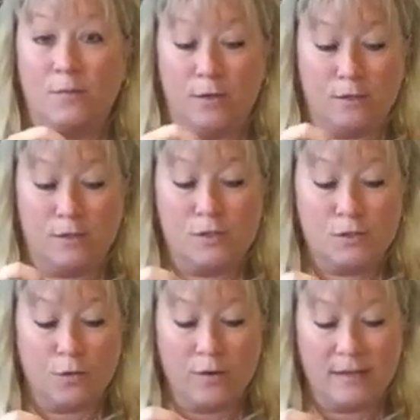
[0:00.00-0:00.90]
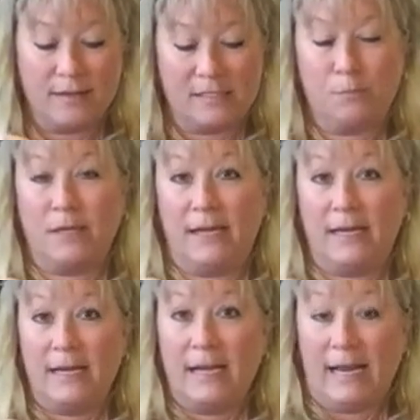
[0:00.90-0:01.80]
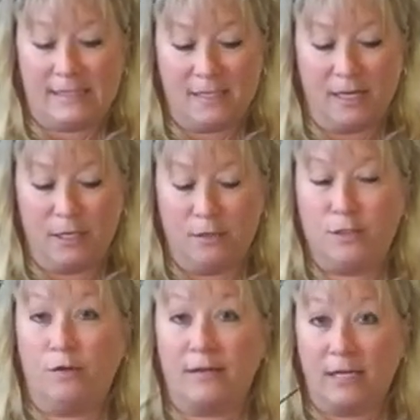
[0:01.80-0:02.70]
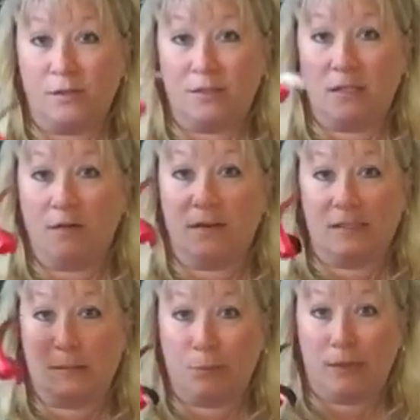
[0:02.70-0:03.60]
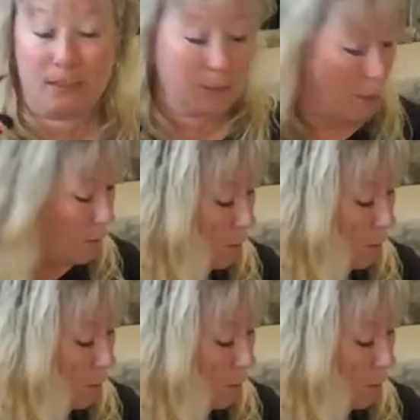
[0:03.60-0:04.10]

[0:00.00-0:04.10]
So when you're storing this blade and it's not in use, you don't cut yourself because this blade is